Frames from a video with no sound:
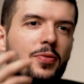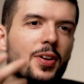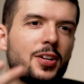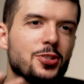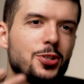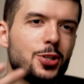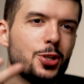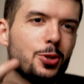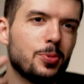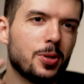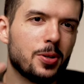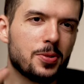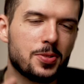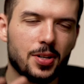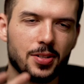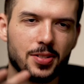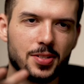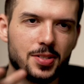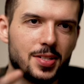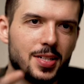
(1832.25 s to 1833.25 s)
eventually you will
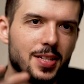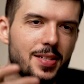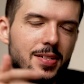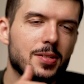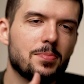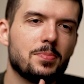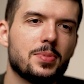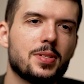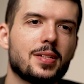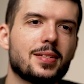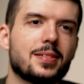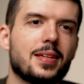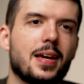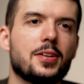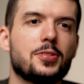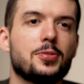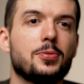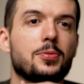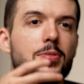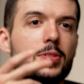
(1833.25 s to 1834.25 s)
start to see some
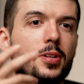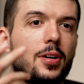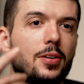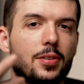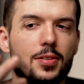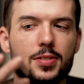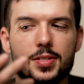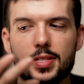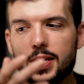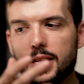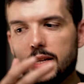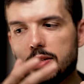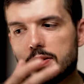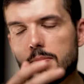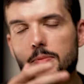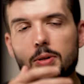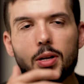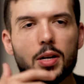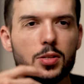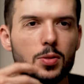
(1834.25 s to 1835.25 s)
success. You'll start to see
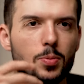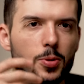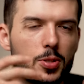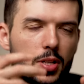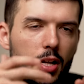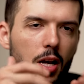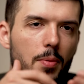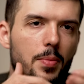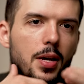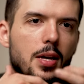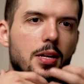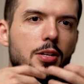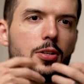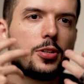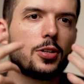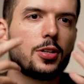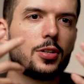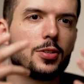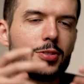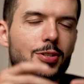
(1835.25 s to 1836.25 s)
some customers come in.
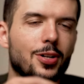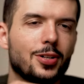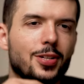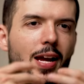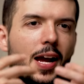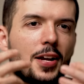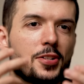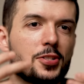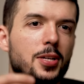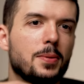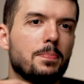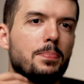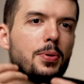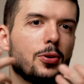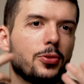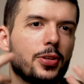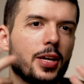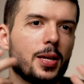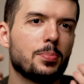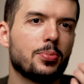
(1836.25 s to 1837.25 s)
You're gonna start to actually
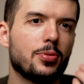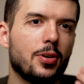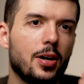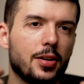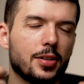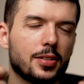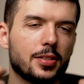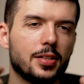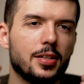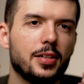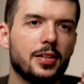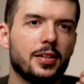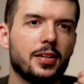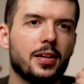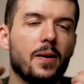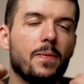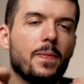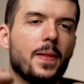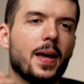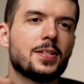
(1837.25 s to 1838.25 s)
build a product.
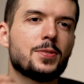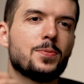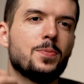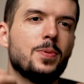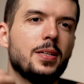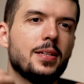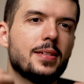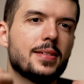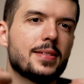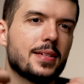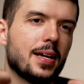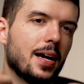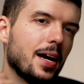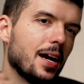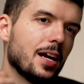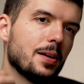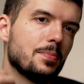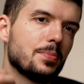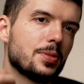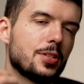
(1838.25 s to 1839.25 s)
And that's when it's
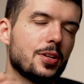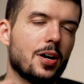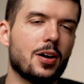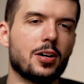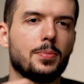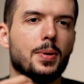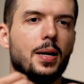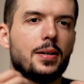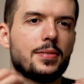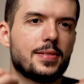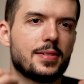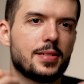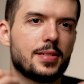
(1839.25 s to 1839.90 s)
time to talk about